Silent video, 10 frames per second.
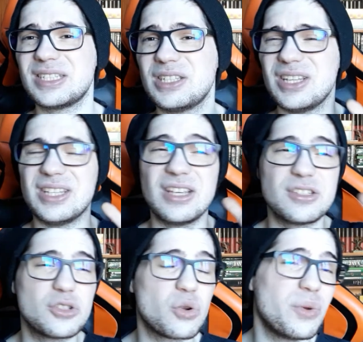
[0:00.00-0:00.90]
The
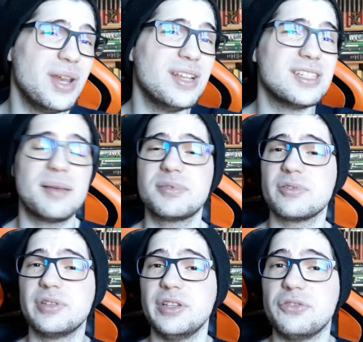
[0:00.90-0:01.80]
screen is
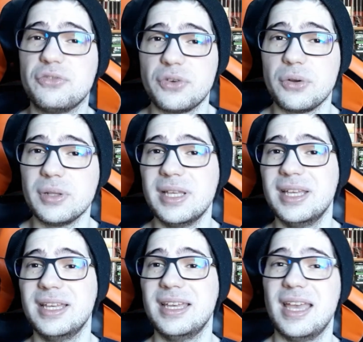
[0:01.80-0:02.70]
absolutely full
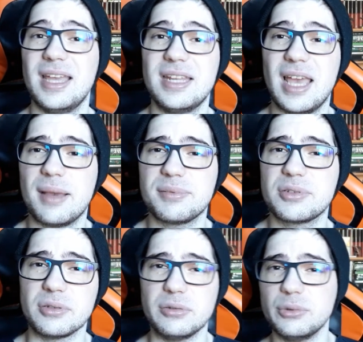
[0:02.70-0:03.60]
and
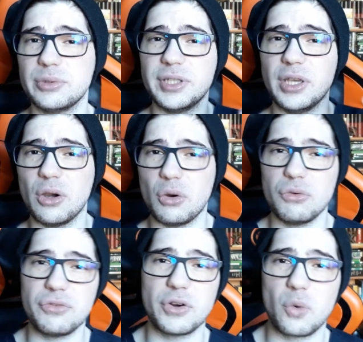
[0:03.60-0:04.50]
absolutely
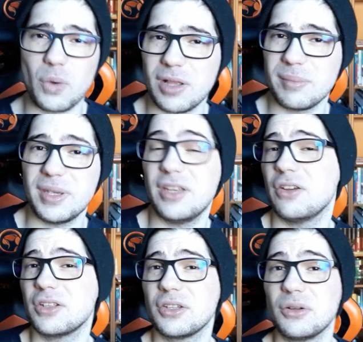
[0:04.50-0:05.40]
overwhelming,
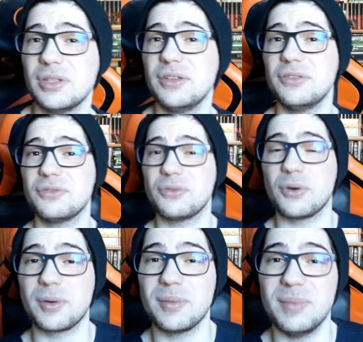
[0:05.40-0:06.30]
not only
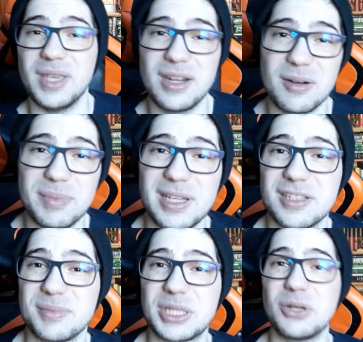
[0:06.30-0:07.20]
for beginner
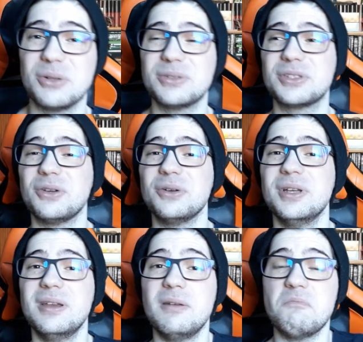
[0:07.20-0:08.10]
players, but also
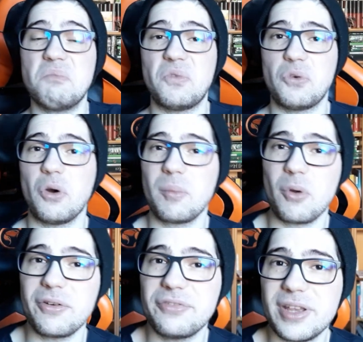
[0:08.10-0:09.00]
for
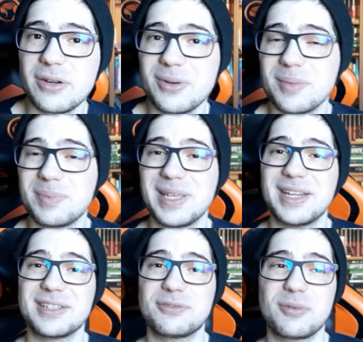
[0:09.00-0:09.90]
more veteran
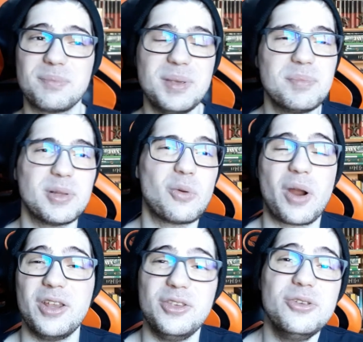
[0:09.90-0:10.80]
players, for people who
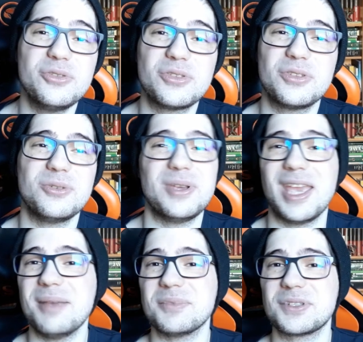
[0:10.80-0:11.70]
are used to
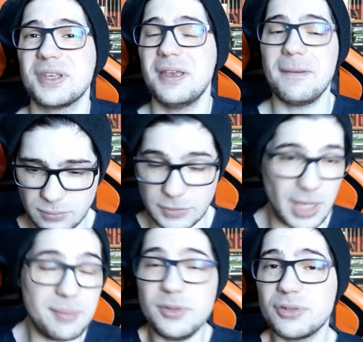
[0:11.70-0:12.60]
games.
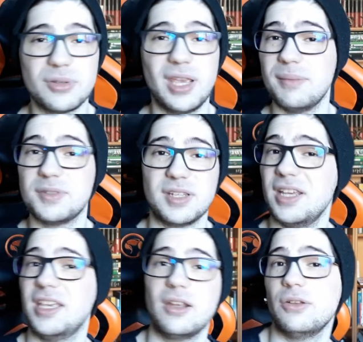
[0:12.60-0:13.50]
I'm used to games and
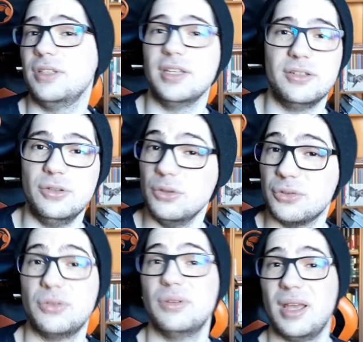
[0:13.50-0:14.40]
I cannot get
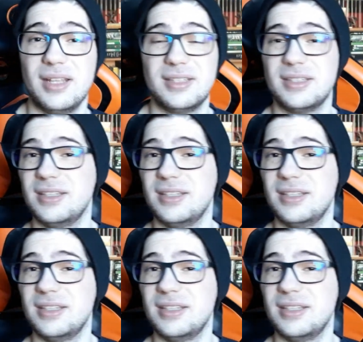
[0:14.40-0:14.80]
used to that.